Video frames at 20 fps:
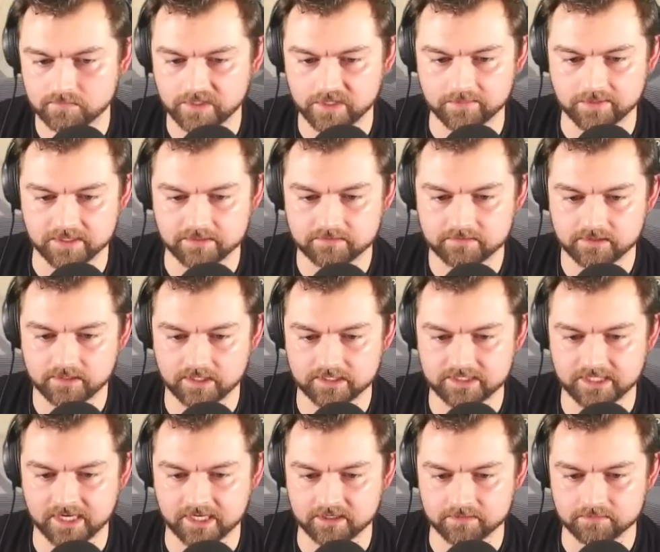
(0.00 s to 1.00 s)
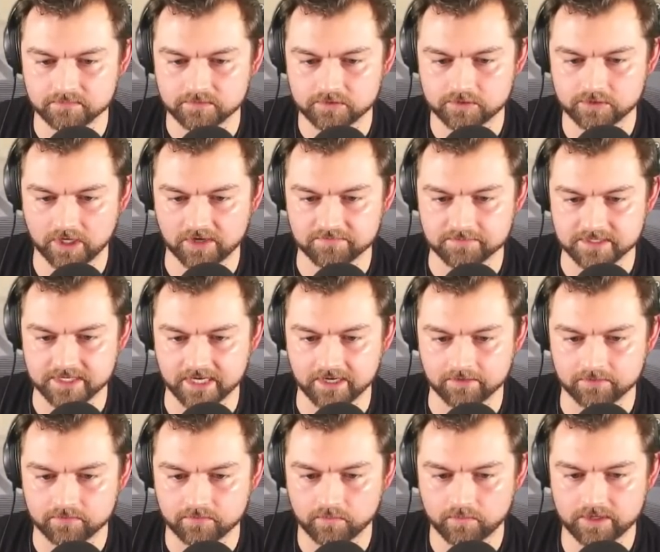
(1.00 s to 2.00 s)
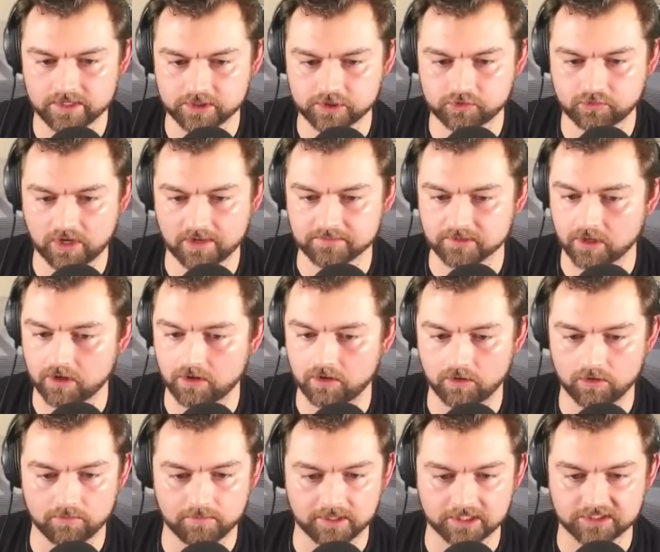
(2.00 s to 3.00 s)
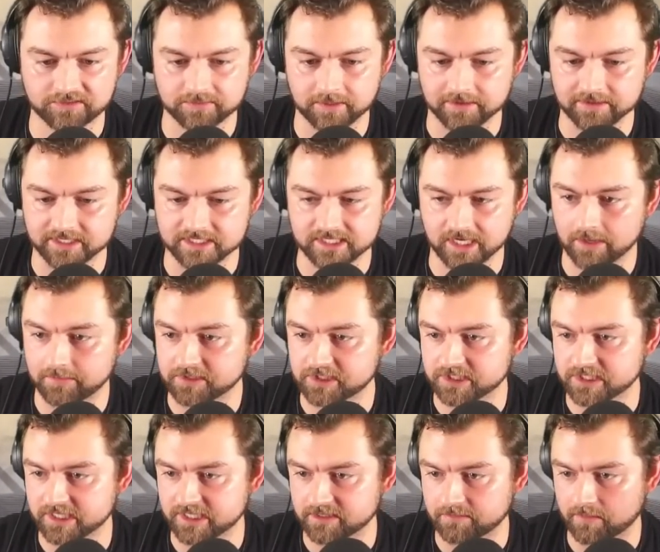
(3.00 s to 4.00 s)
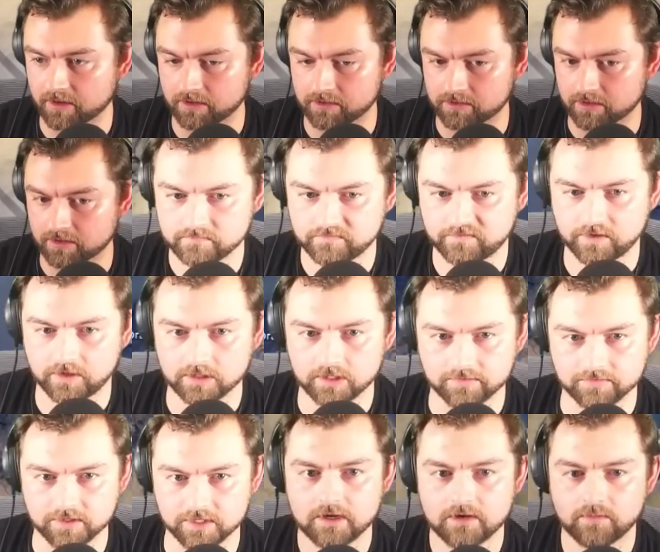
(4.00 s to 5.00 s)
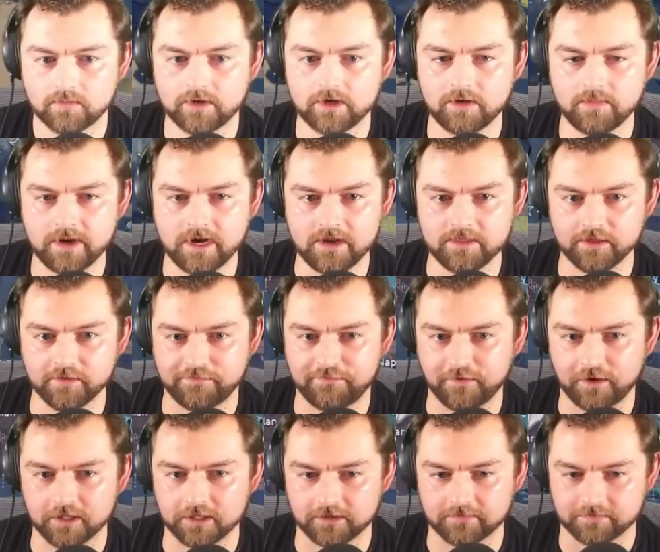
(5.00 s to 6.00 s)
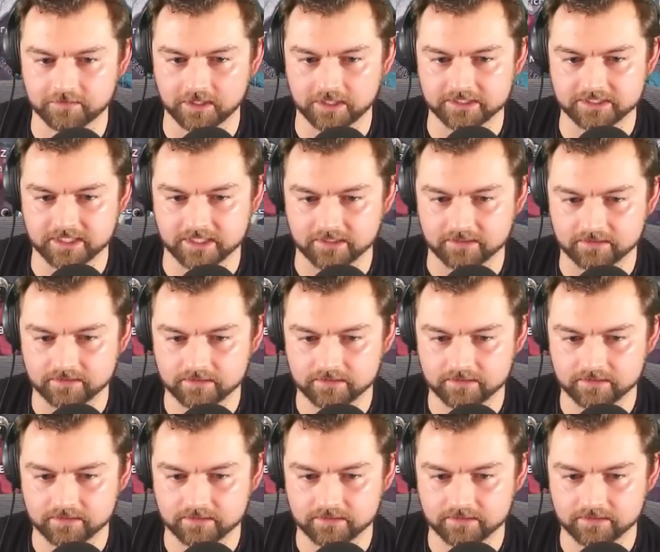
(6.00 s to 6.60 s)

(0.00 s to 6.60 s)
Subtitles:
Come on. Attack him. Drive him down. We trapped a whole bunch of them on this side. We just need to murder Fall of What do you mean the fall of London?